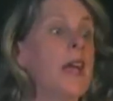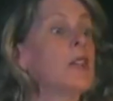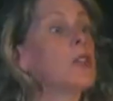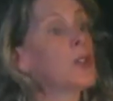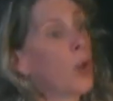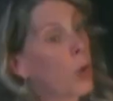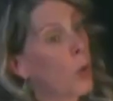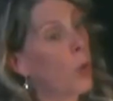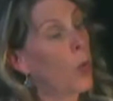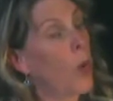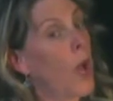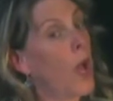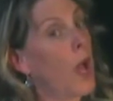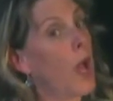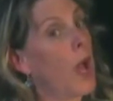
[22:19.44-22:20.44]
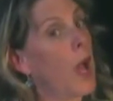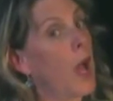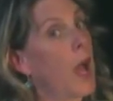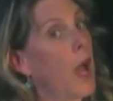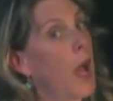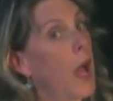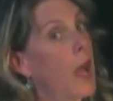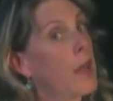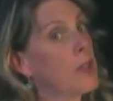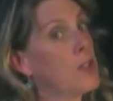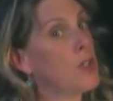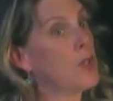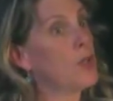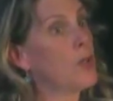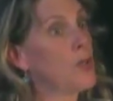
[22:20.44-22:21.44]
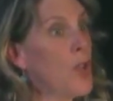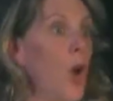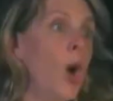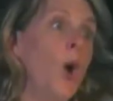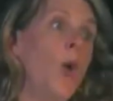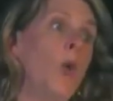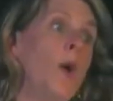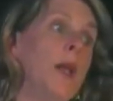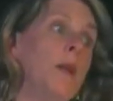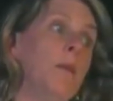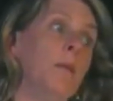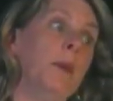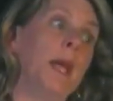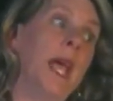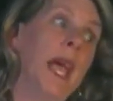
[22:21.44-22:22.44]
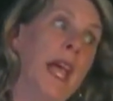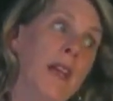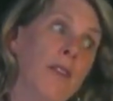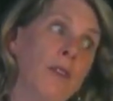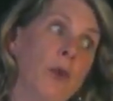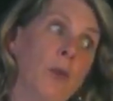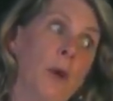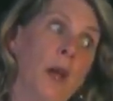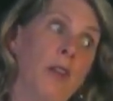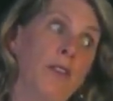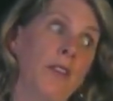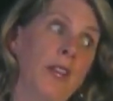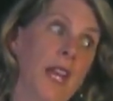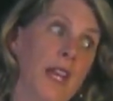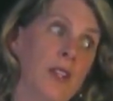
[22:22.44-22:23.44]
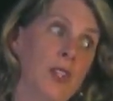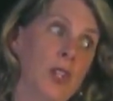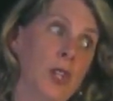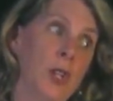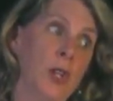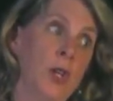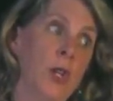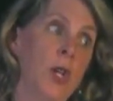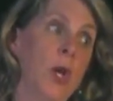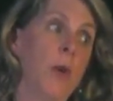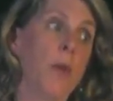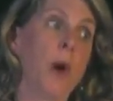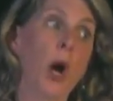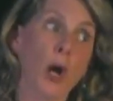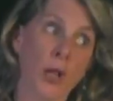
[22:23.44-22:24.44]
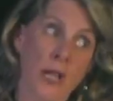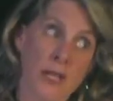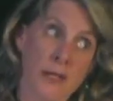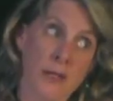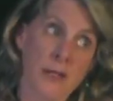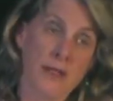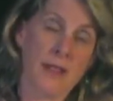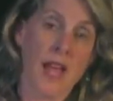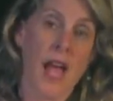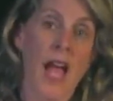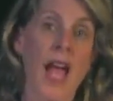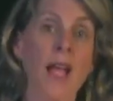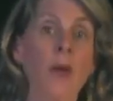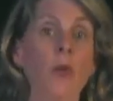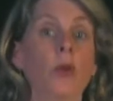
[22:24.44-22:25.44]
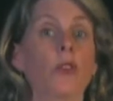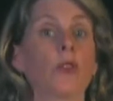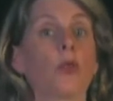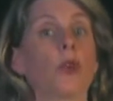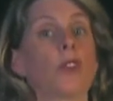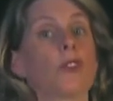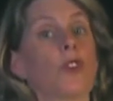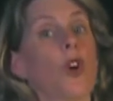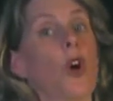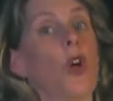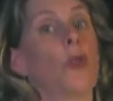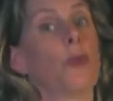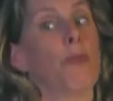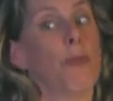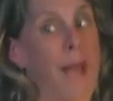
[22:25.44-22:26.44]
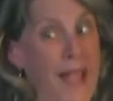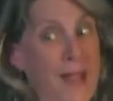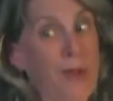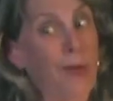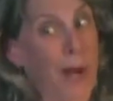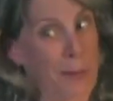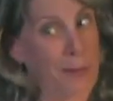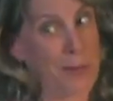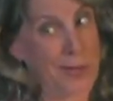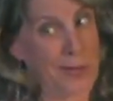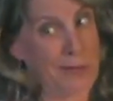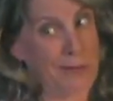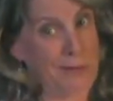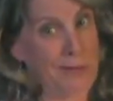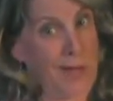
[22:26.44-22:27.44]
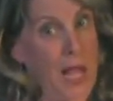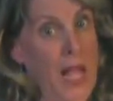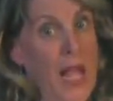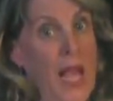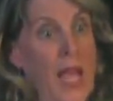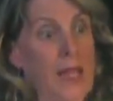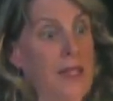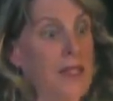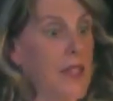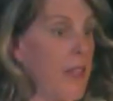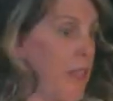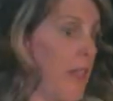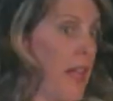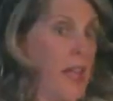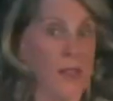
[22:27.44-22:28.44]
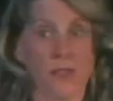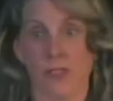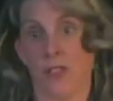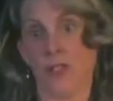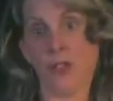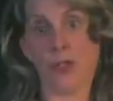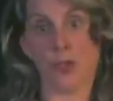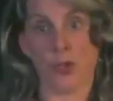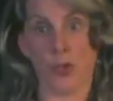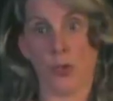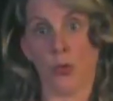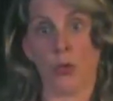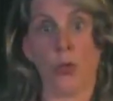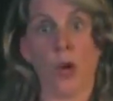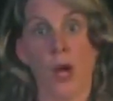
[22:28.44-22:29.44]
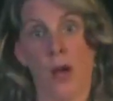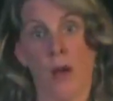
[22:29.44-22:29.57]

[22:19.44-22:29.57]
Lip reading: So, as you know, in behavior modification parlance, I was what's called bankrupt. I had nothing else to